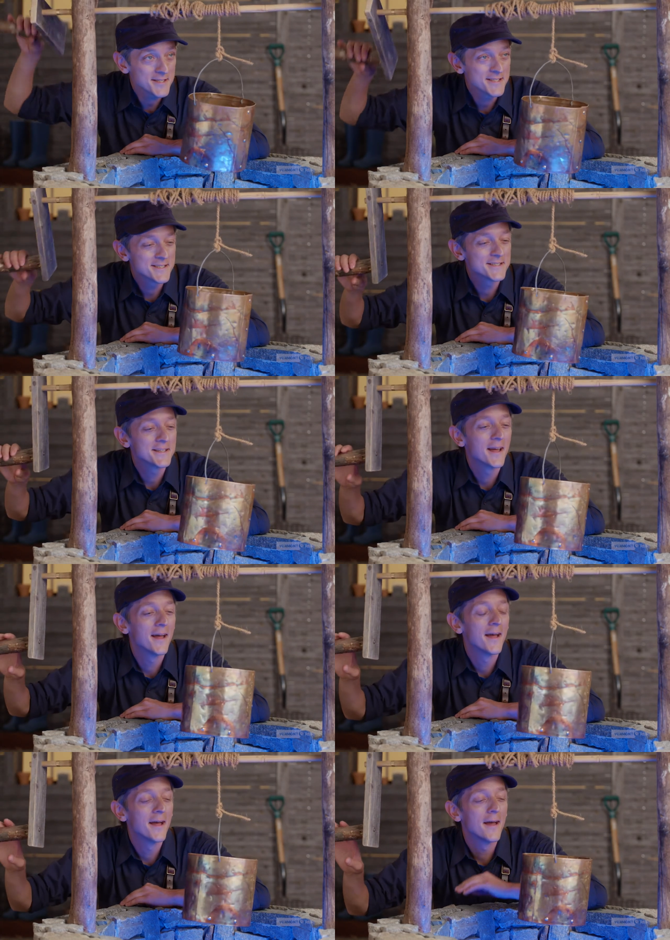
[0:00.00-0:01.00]

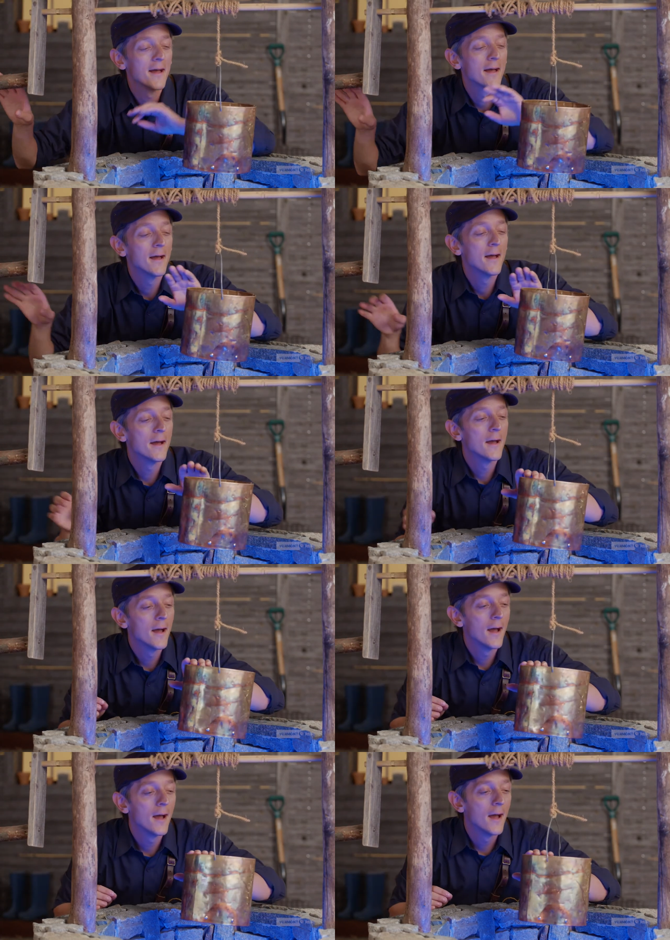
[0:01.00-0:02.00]

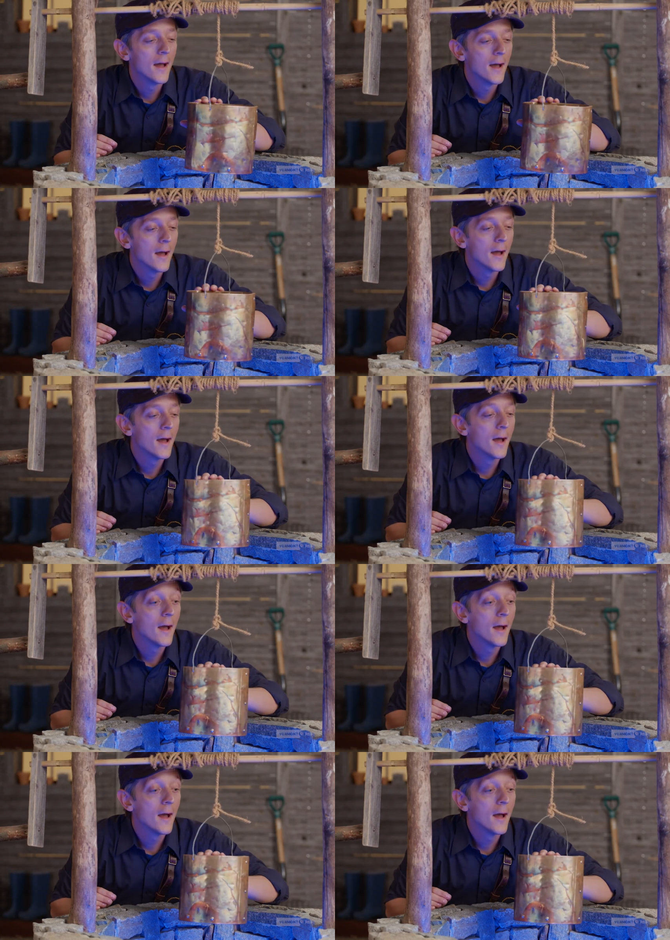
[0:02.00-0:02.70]
Nothing is said.